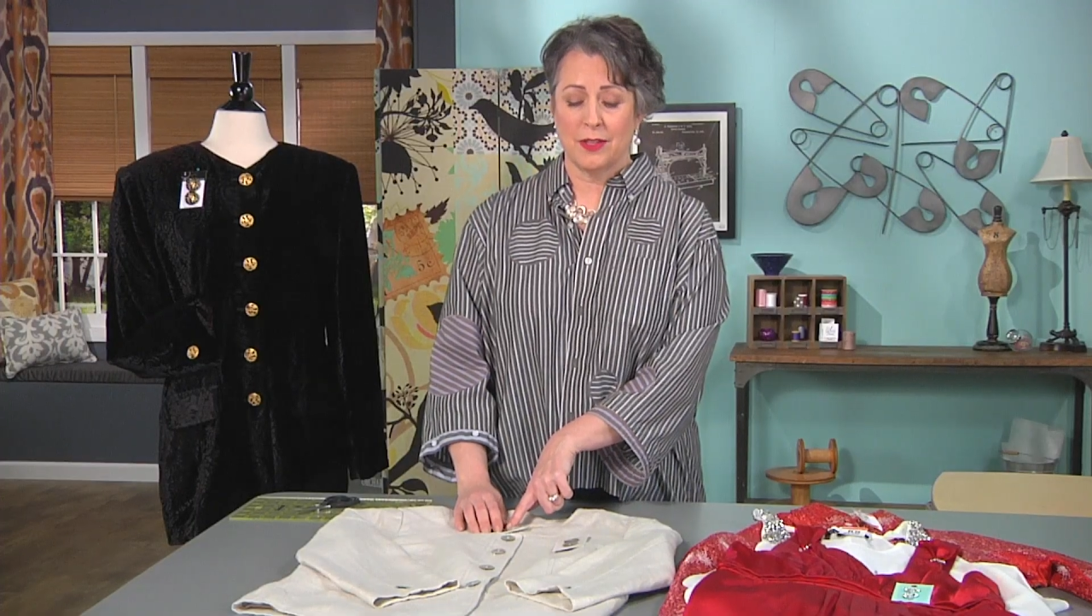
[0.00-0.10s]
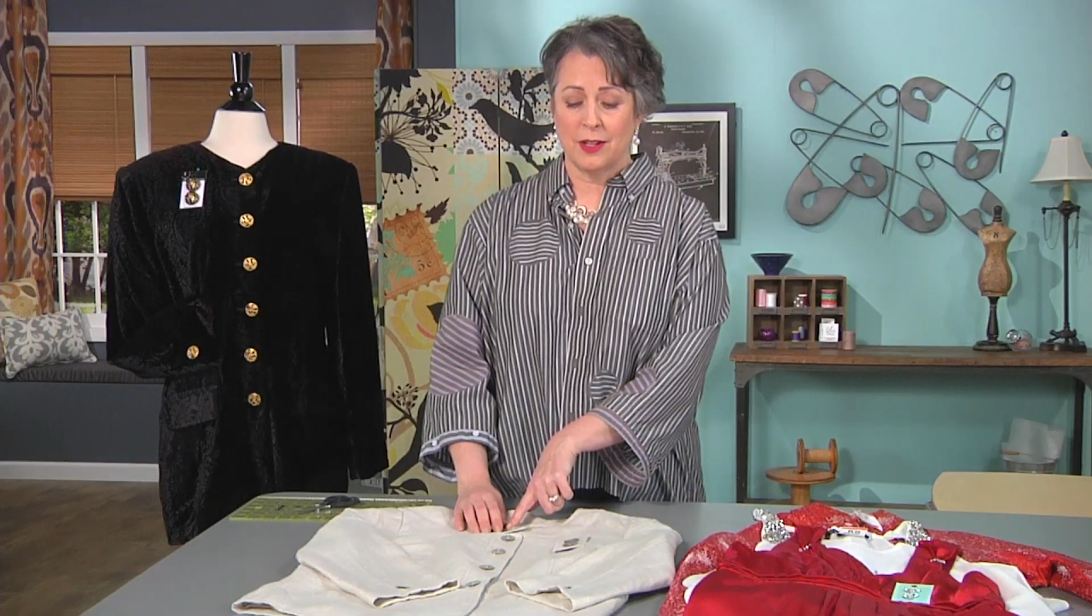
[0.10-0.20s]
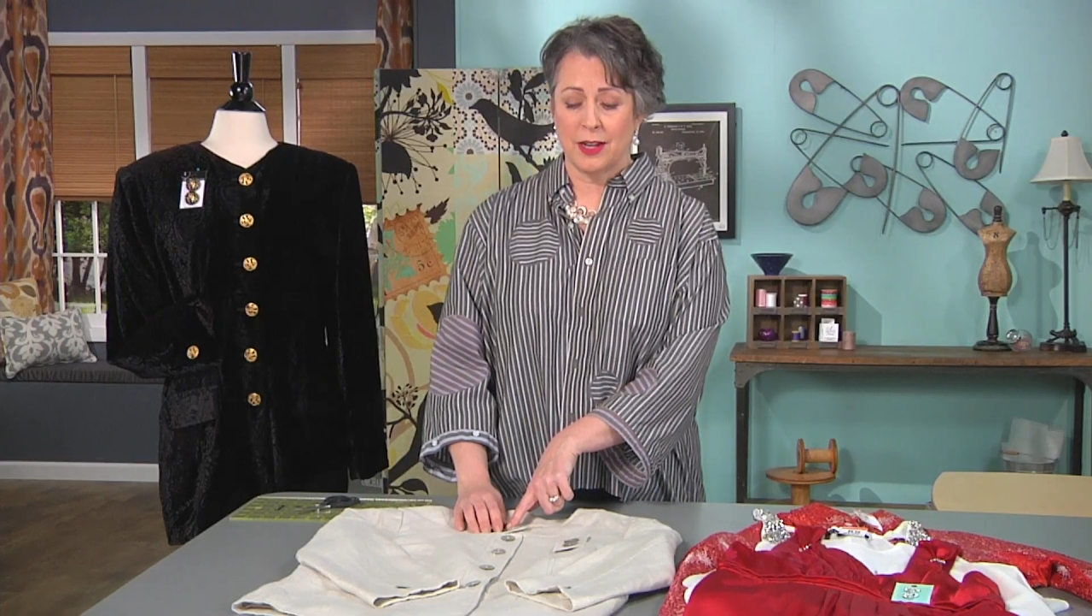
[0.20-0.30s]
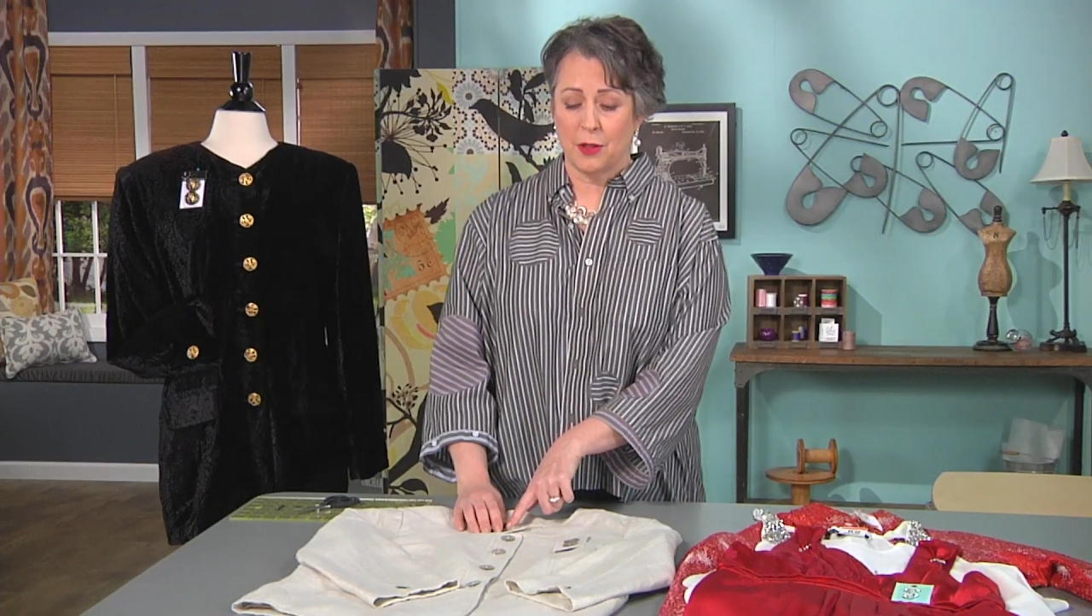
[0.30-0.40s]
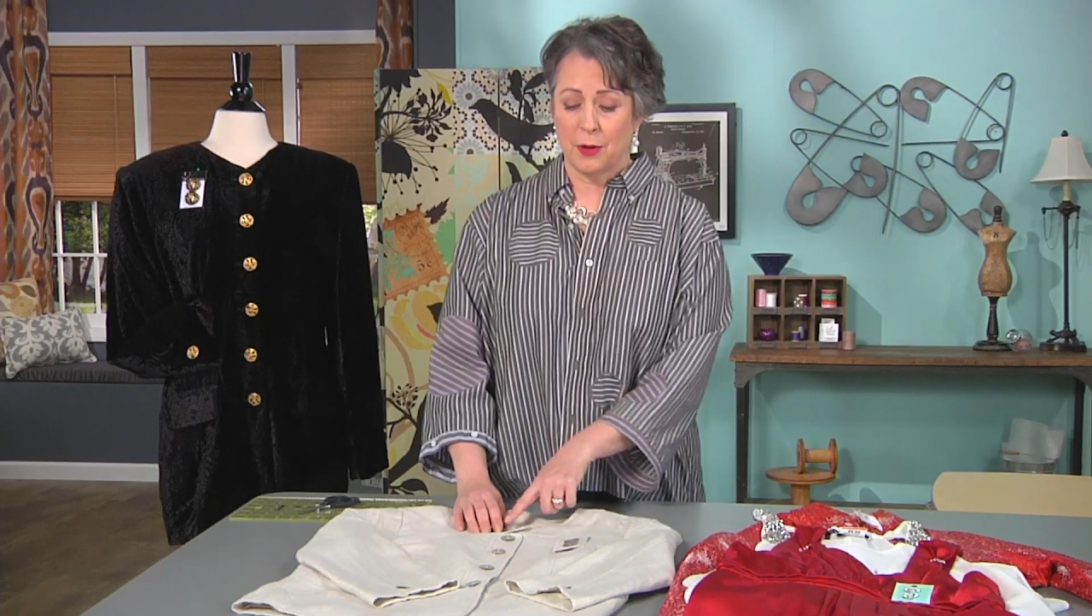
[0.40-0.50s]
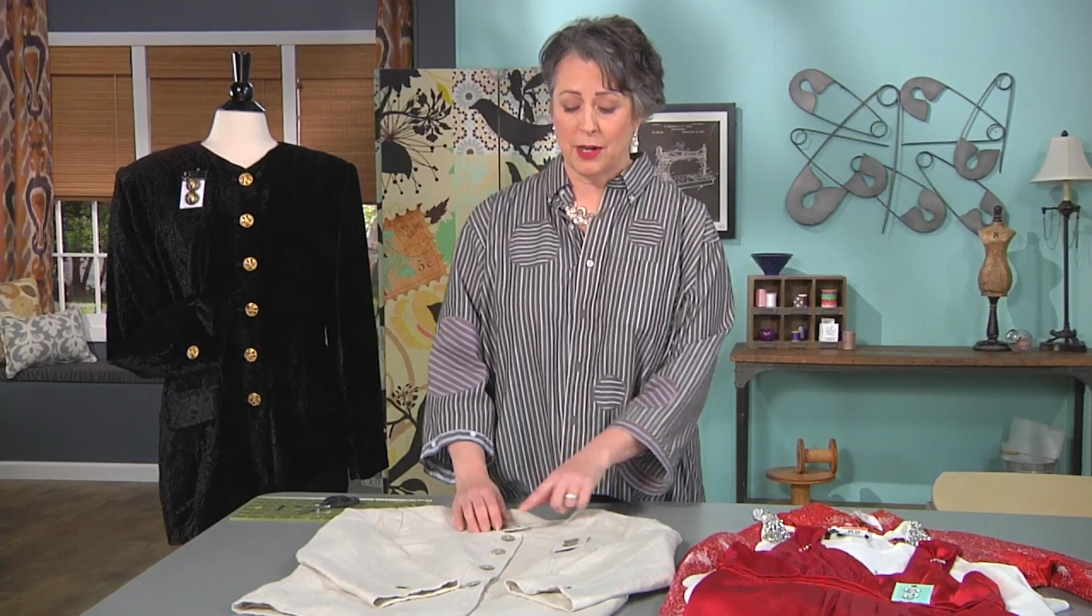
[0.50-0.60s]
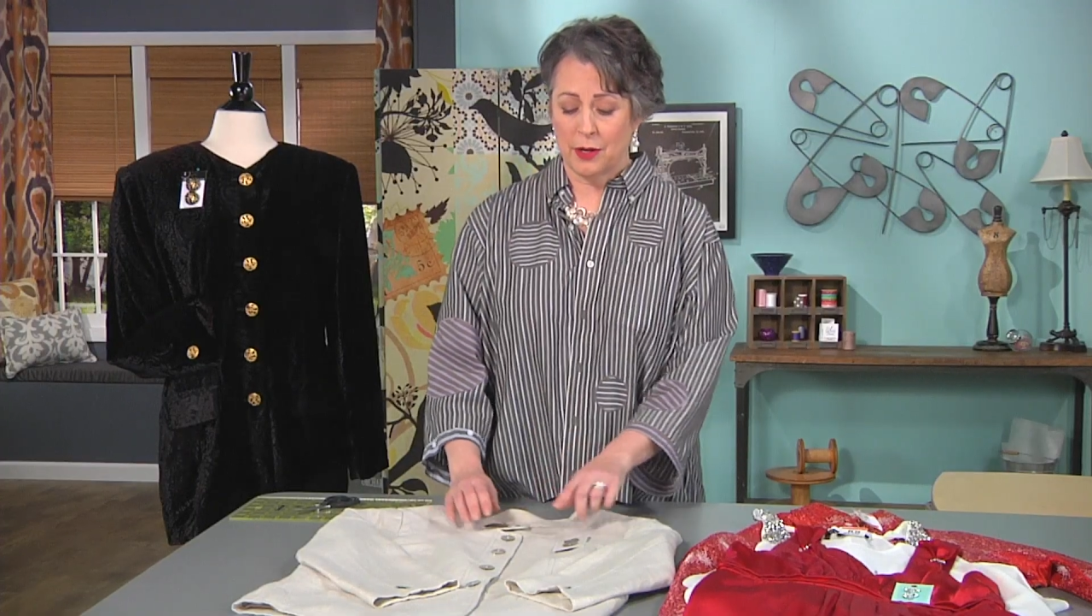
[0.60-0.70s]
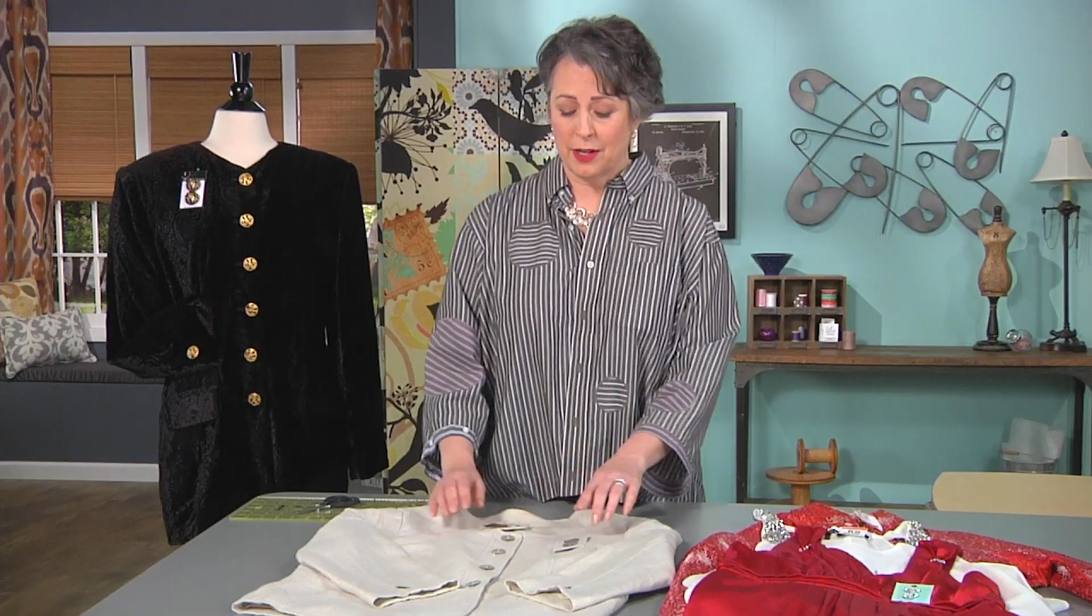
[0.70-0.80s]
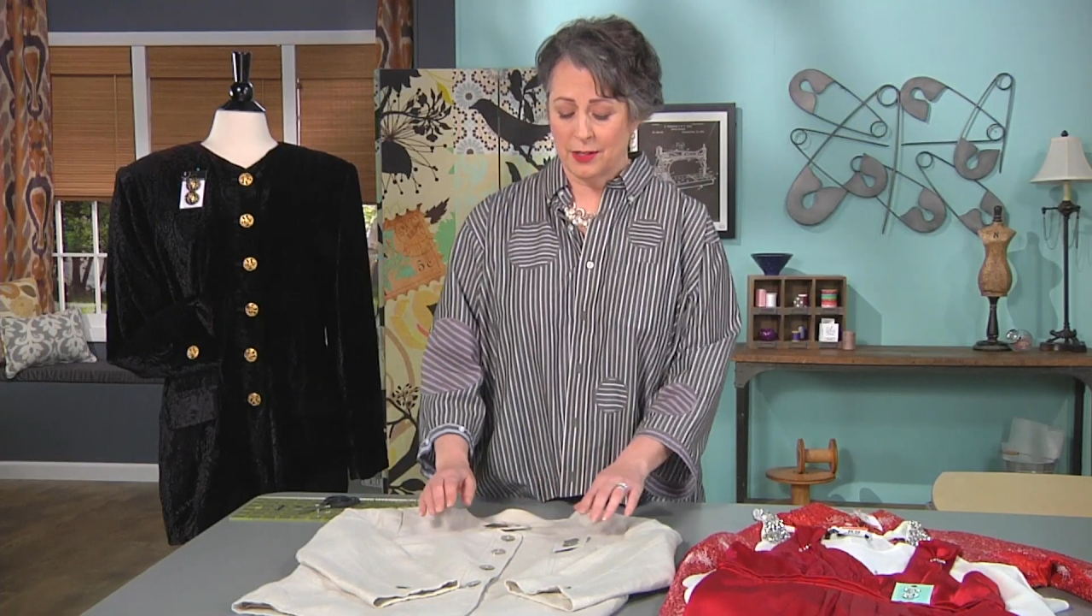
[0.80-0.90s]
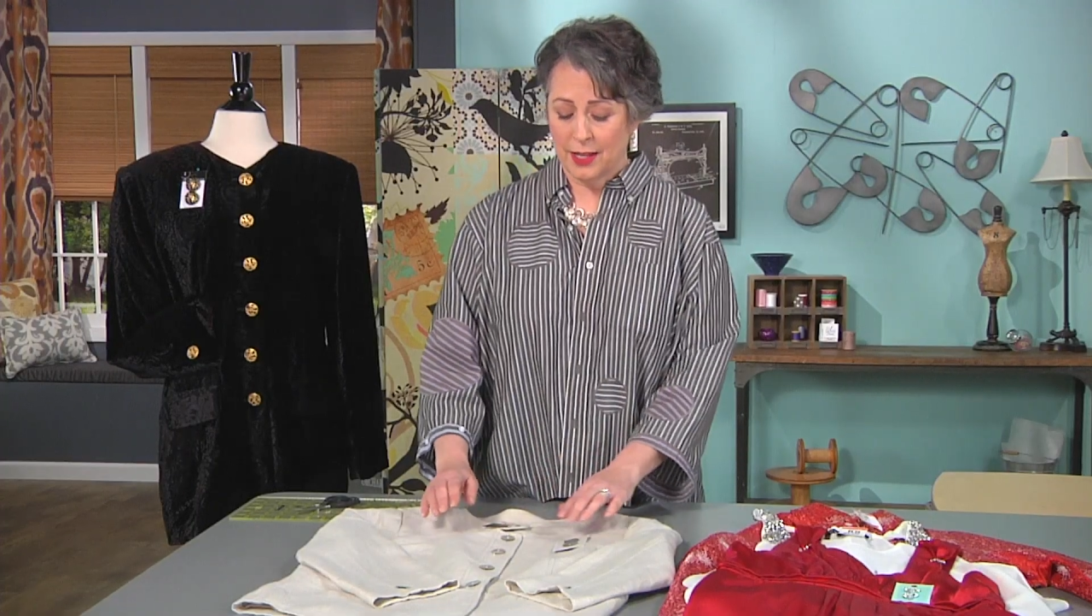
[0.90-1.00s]
than in other
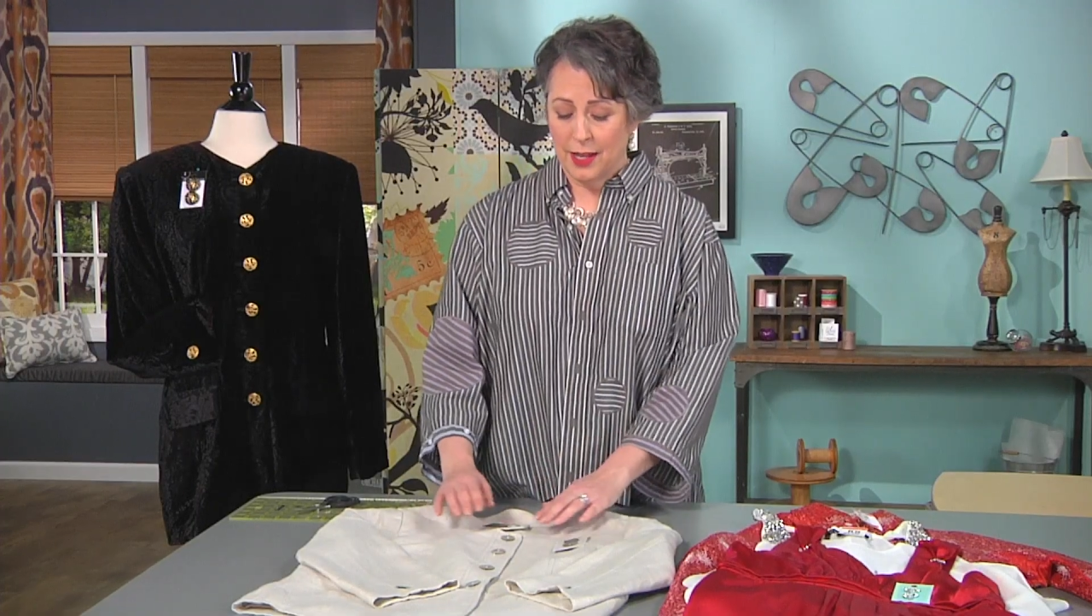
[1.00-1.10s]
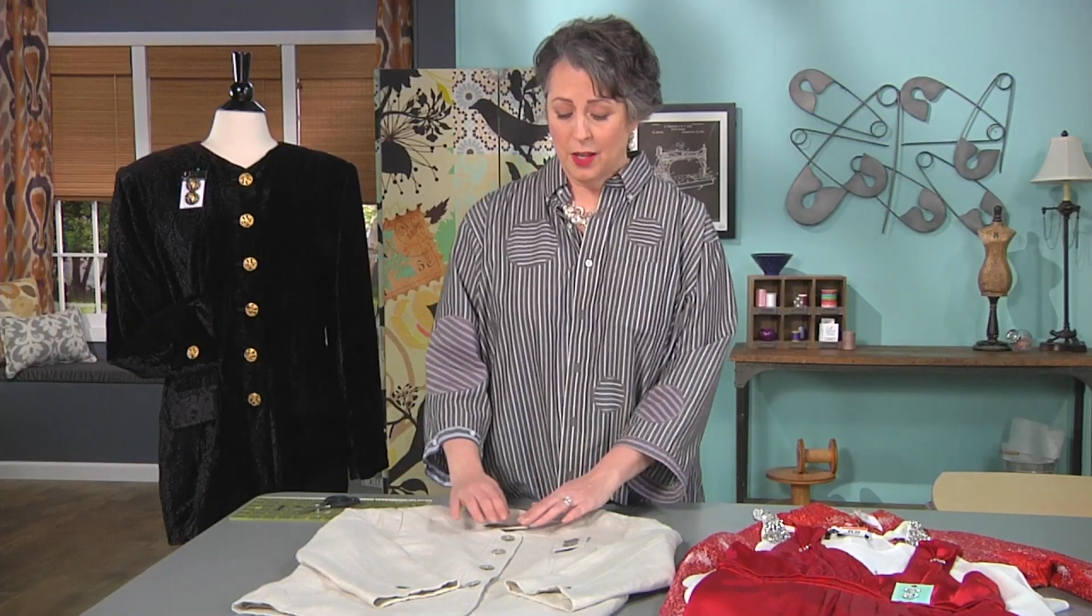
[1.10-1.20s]
areas.